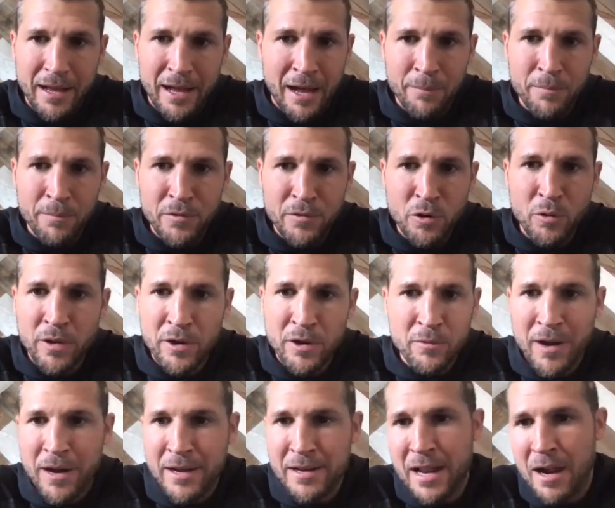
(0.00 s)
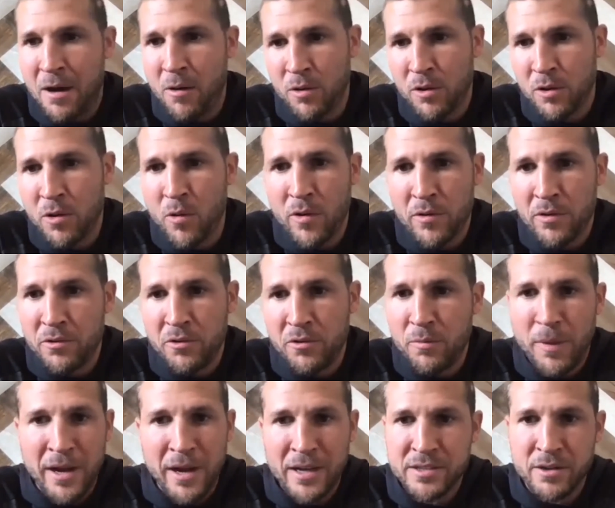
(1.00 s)
I'm doing right now or going to do,
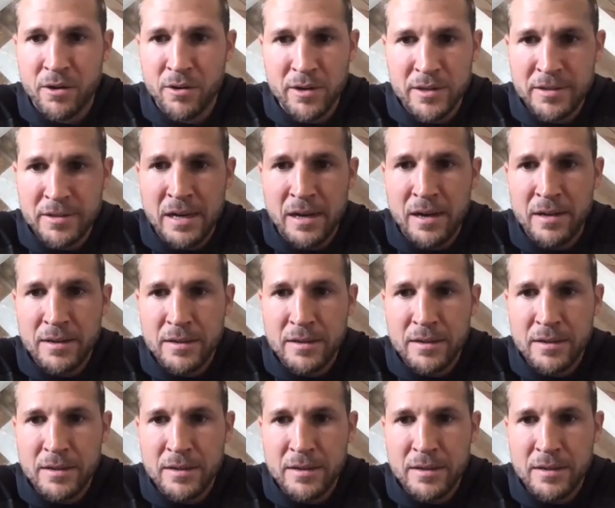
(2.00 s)
Mike's already done.